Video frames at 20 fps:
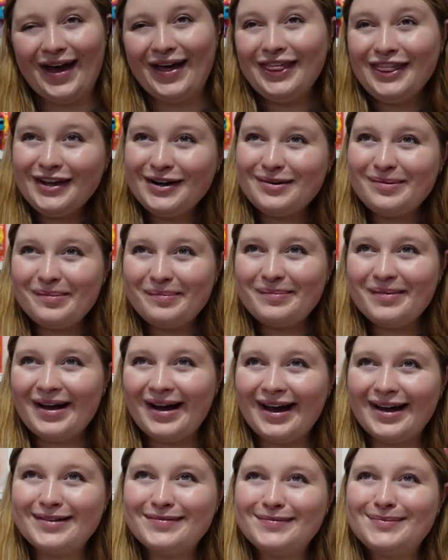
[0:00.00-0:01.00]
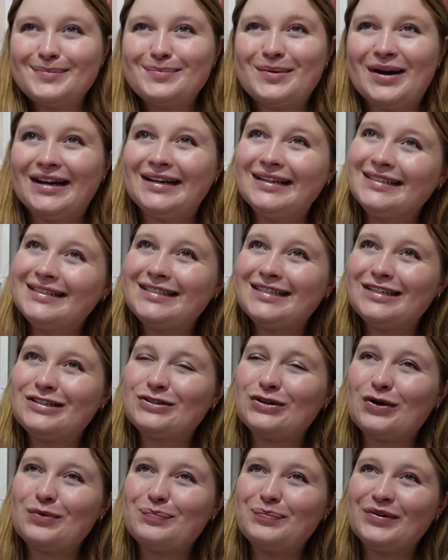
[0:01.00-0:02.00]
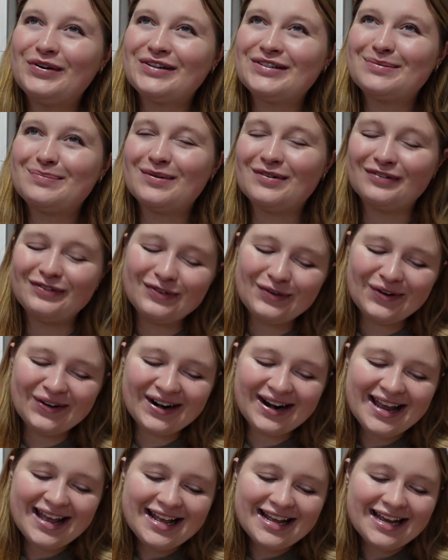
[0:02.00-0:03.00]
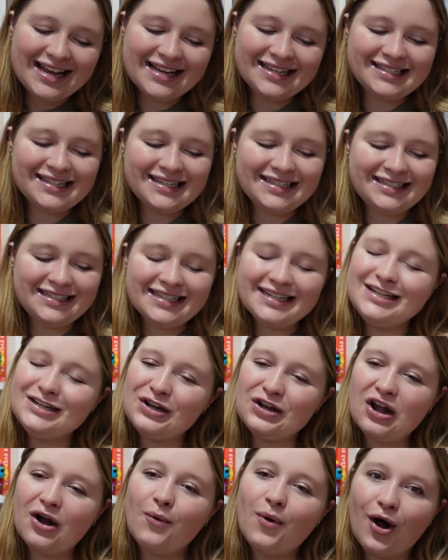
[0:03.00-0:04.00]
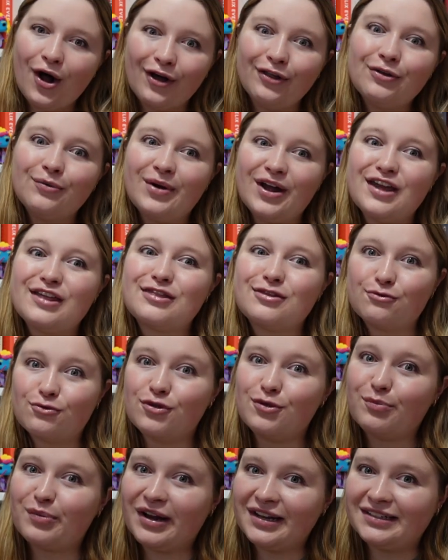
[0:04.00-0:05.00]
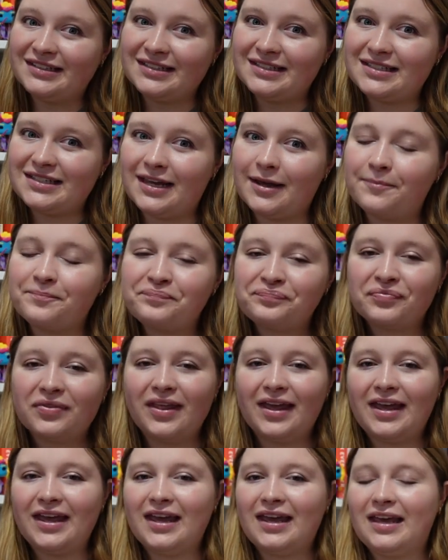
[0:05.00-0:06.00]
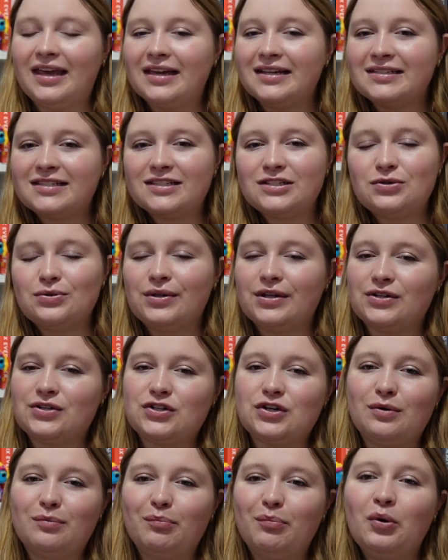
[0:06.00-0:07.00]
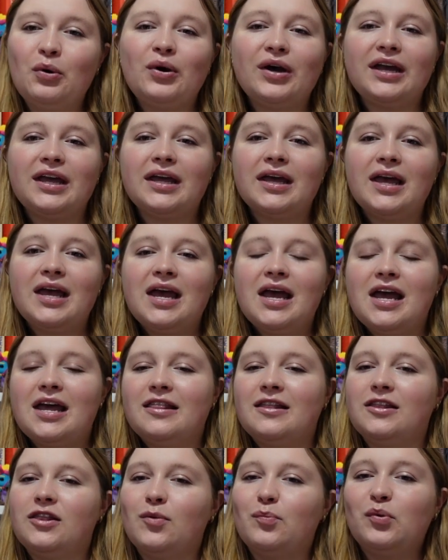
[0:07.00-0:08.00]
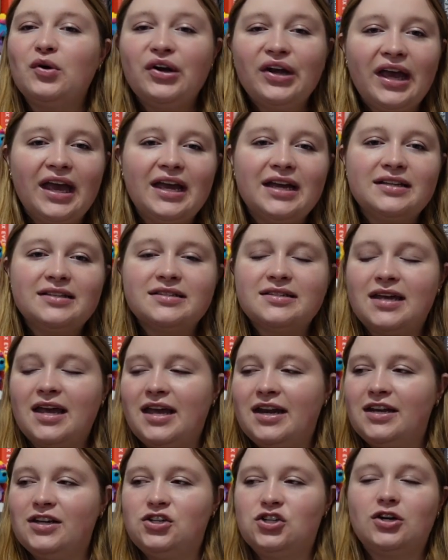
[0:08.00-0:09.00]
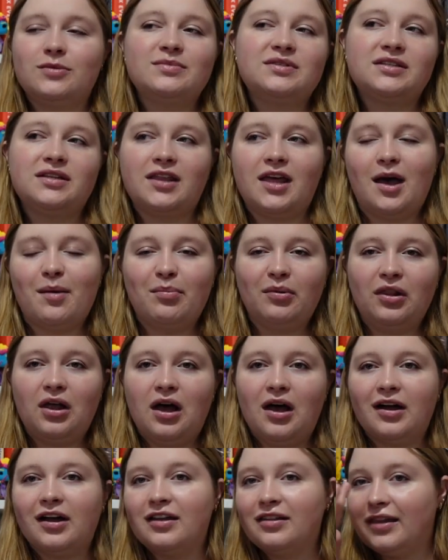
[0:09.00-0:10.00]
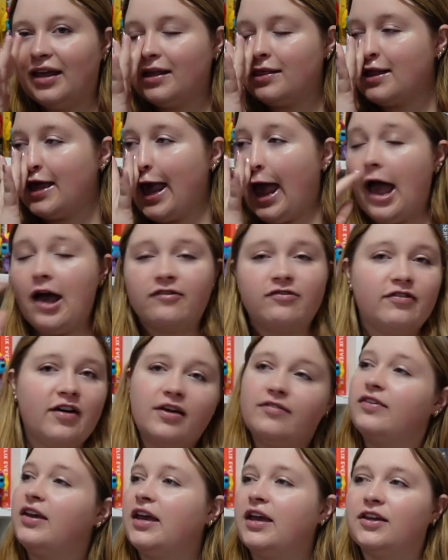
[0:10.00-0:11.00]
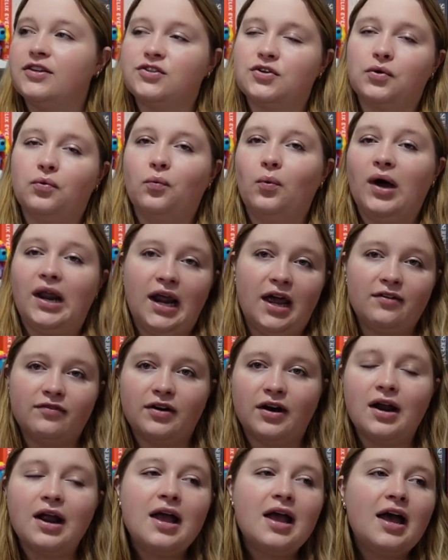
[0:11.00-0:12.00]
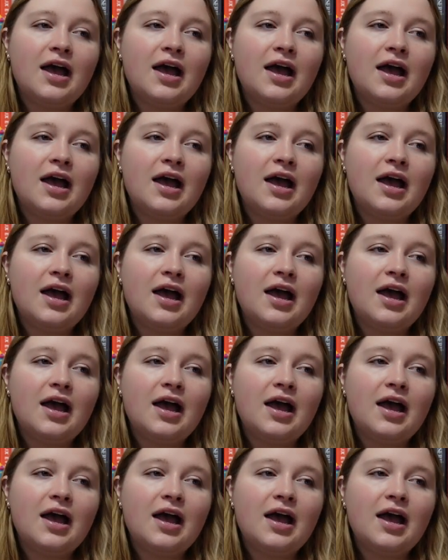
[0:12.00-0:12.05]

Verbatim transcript: other um, pregnancy trope books before is it didn't go all the way through the pregnancy. Like it gets to a certain point, and then the book ends and it jumps to the epilogue and like they have five kids or whatever.